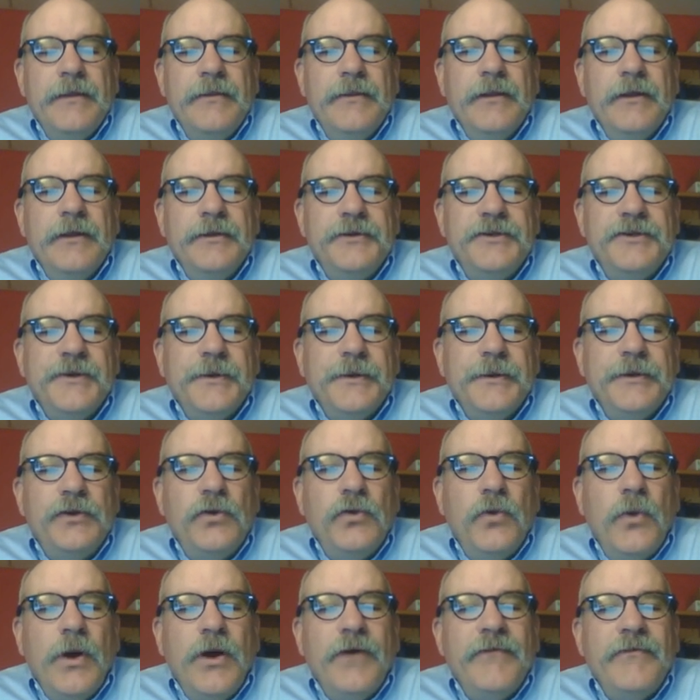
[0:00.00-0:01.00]
The geoid
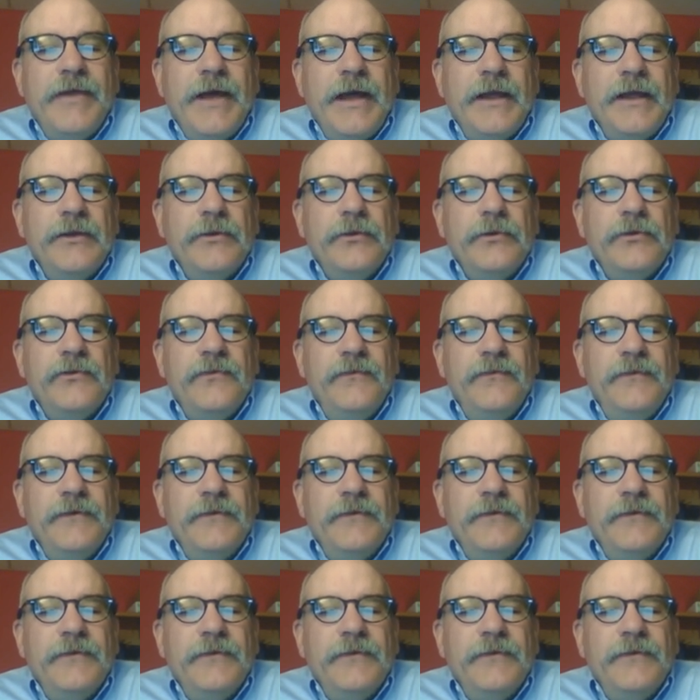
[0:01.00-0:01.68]
12 value is